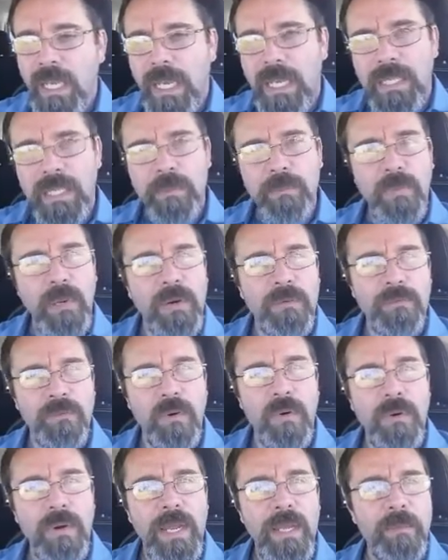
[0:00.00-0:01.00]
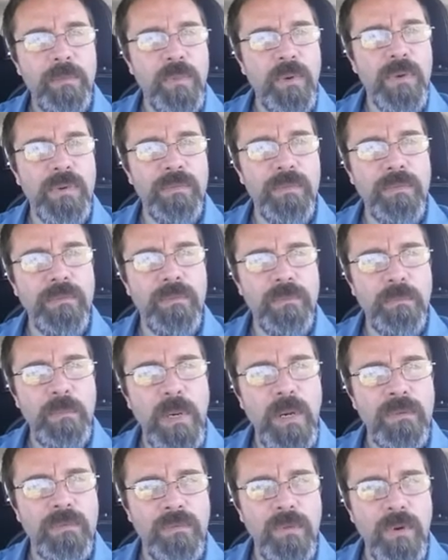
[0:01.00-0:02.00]
And then part 4A and part
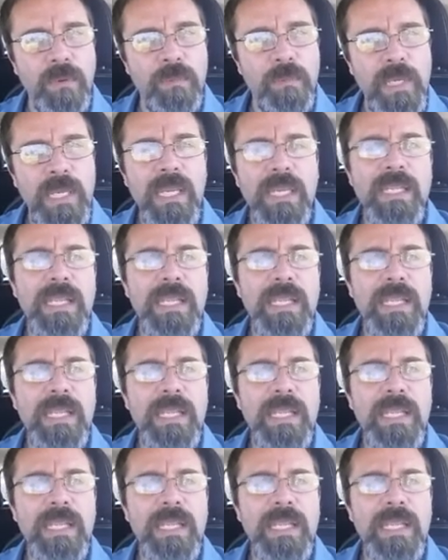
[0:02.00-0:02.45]
4B.